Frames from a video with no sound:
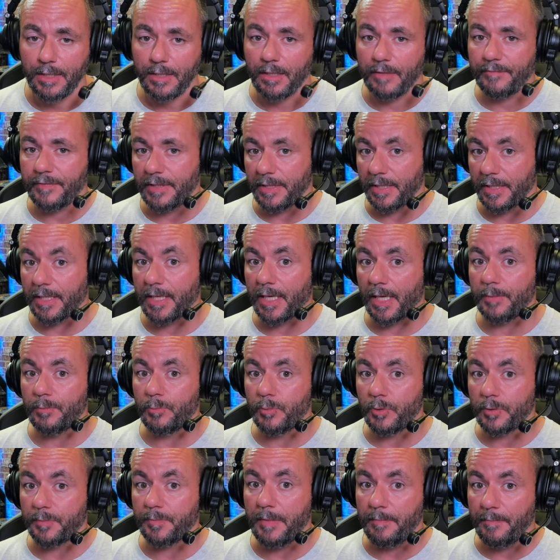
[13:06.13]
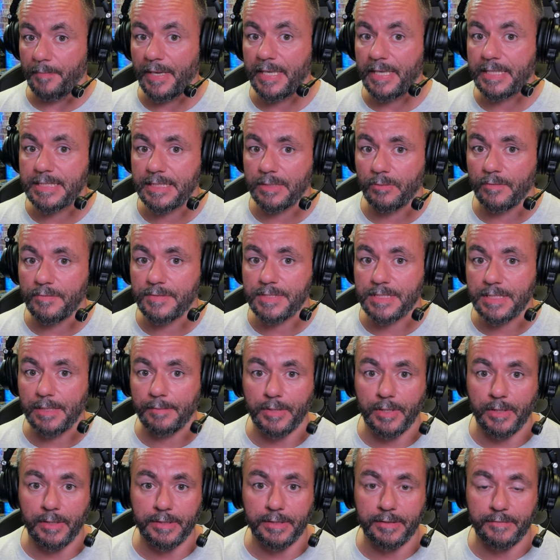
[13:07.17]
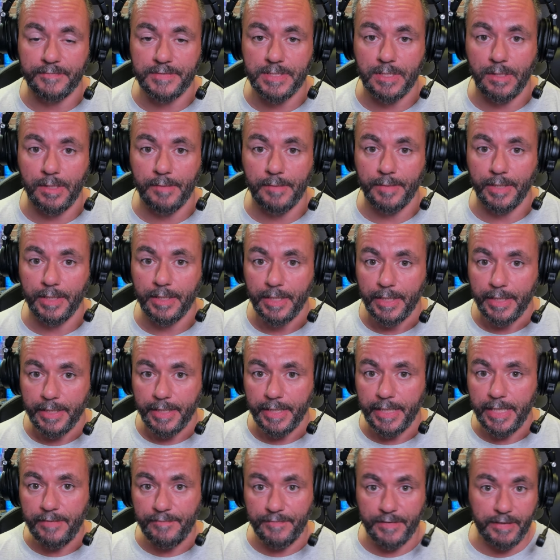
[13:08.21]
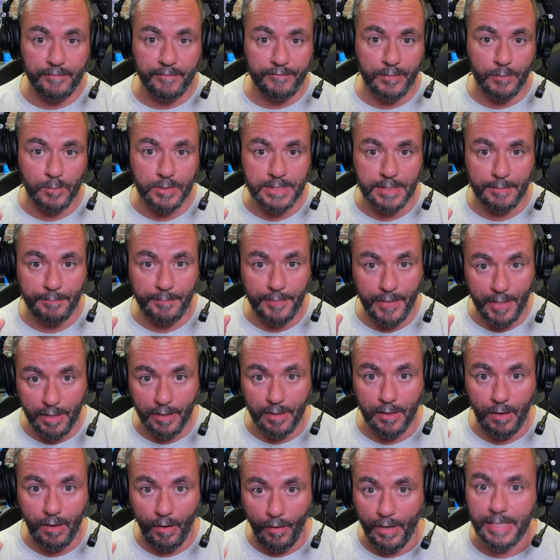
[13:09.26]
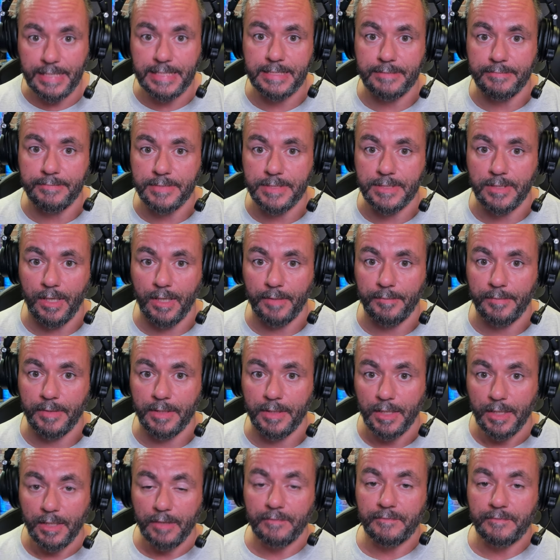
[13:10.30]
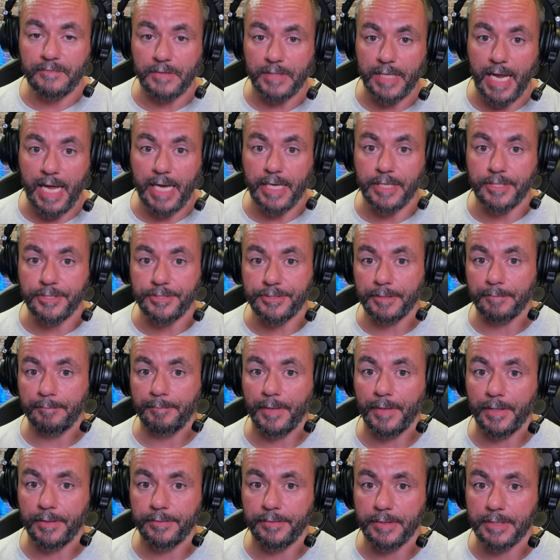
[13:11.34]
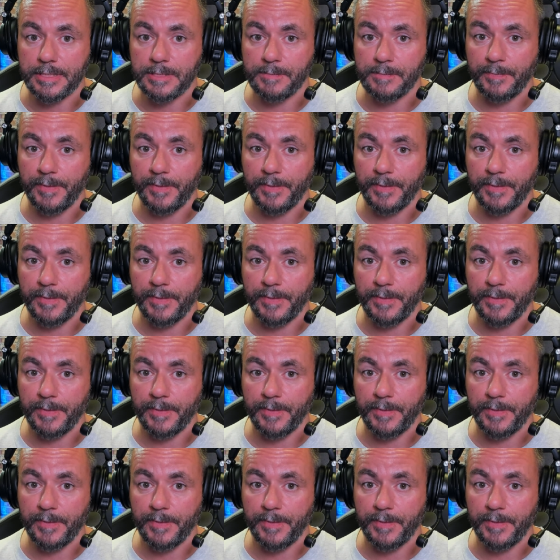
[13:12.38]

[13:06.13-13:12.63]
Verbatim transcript: I think the game would be better with some kind of timer, even if it was a per item timer for an extra bonus.